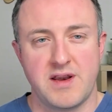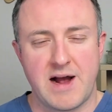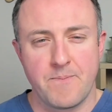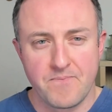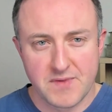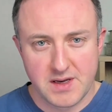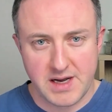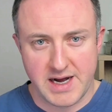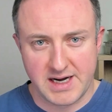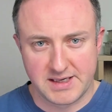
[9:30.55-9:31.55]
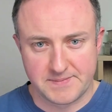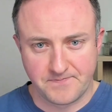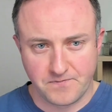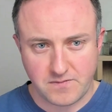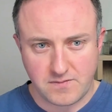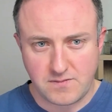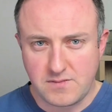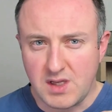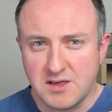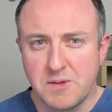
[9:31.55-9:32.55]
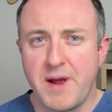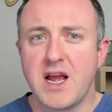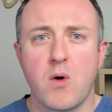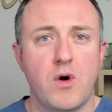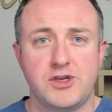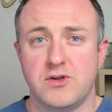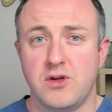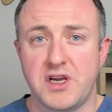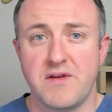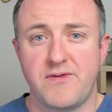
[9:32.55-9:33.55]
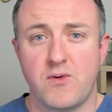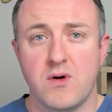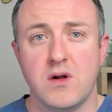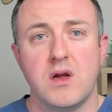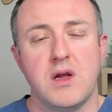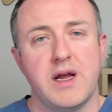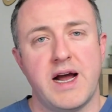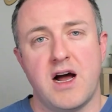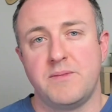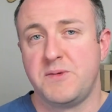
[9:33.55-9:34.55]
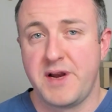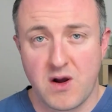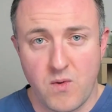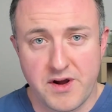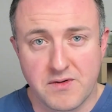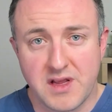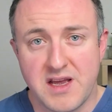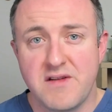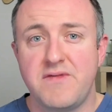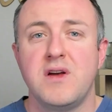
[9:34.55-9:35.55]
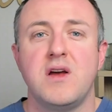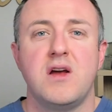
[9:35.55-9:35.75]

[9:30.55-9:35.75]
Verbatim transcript: Now, um, depending on what you're looking for, um, depending on where you live,